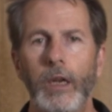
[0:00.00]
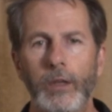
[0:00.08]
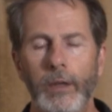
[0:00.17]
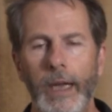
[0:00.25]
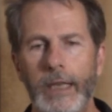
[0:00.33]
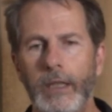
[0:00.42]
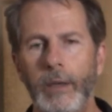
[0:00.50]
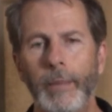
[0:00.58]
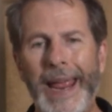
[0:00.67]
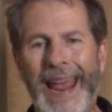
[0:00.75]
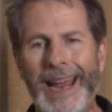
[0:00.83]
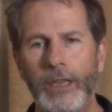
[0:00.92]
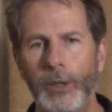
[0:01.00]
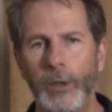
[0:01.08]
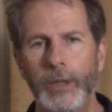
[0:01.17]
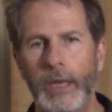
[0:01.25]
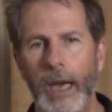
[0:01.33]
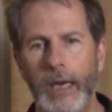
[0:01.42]
So that's some
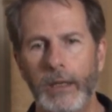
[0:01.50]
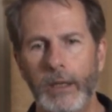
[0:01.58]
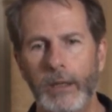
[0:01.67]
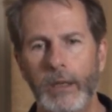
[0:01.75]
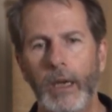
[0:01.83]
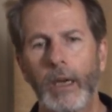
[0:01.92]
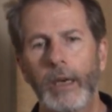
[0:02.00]
exercises.